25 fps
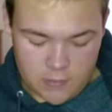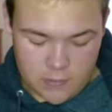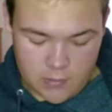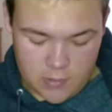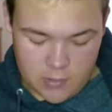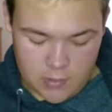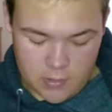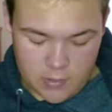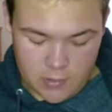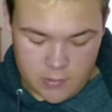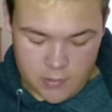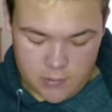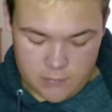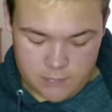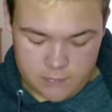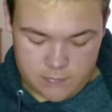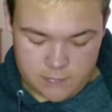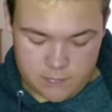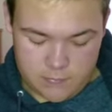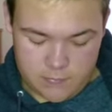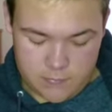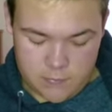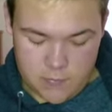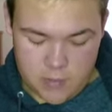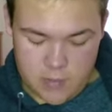Um,
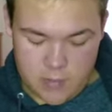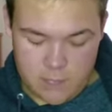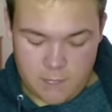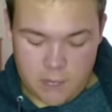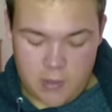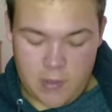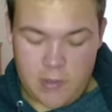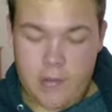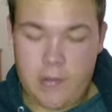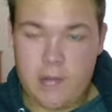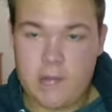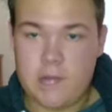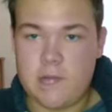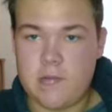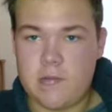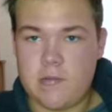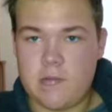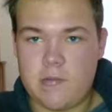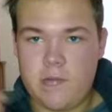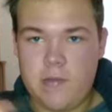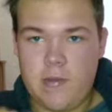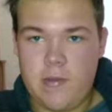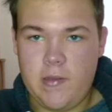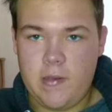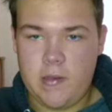but I like to
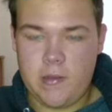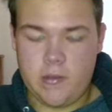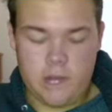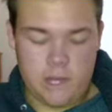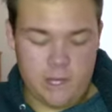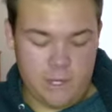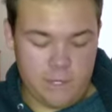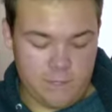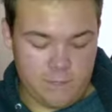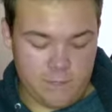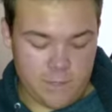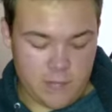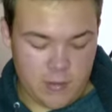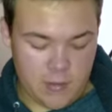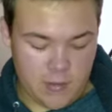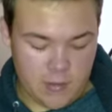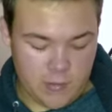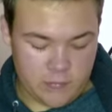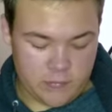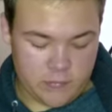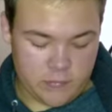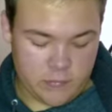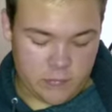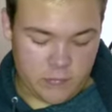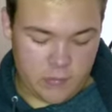clean underneath my
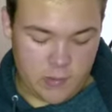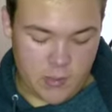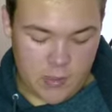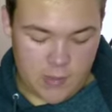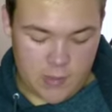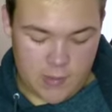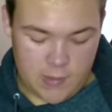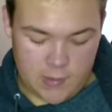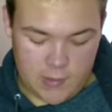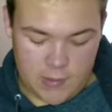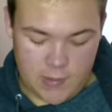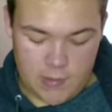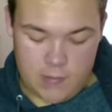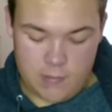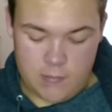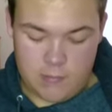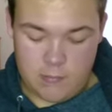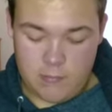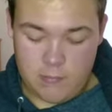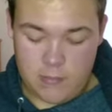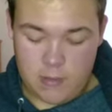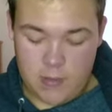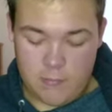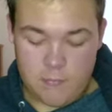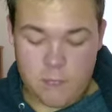nails a lot. And
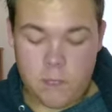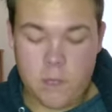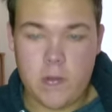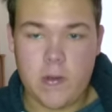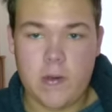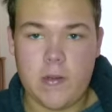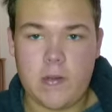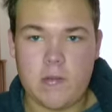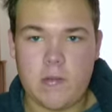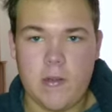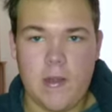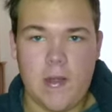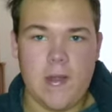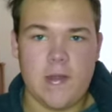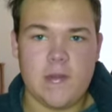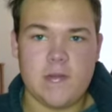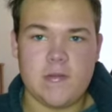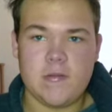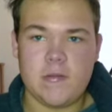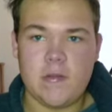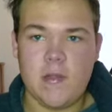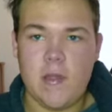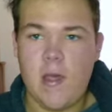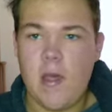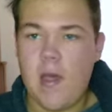when I'm bored in
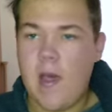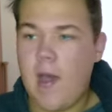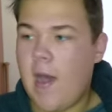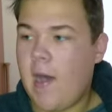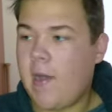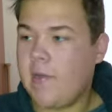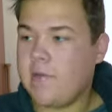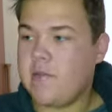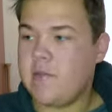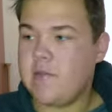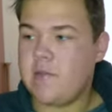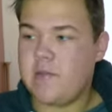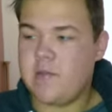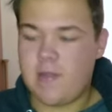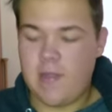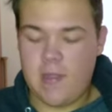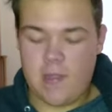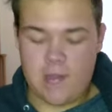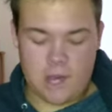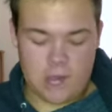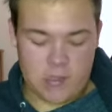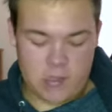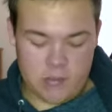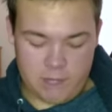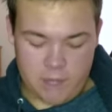class, I'll just take
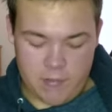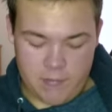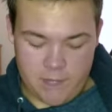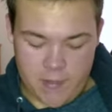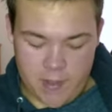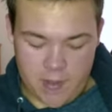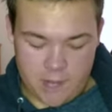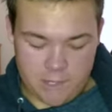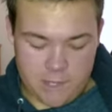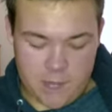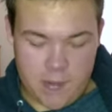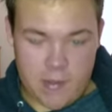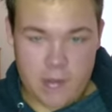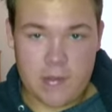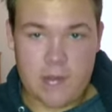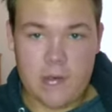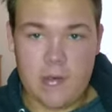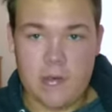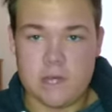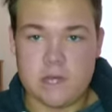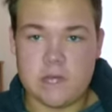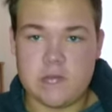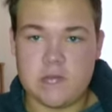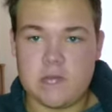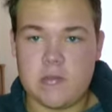it out of my backpack and
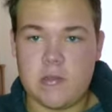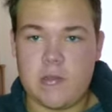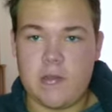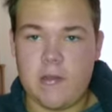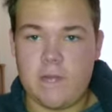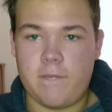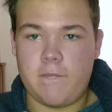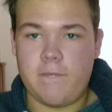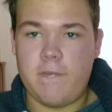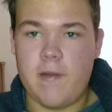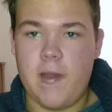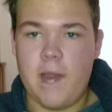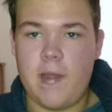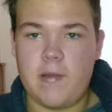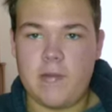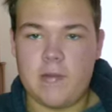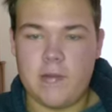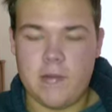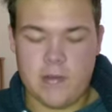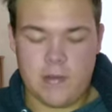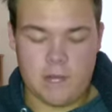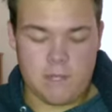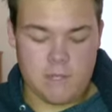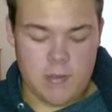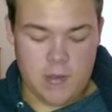I'll just start like
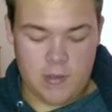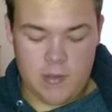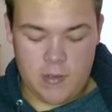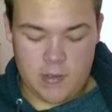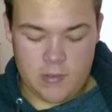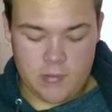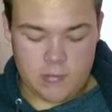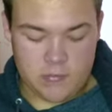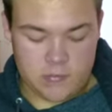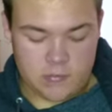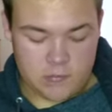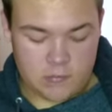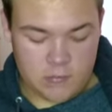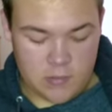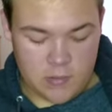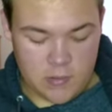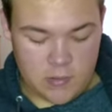filing my nails.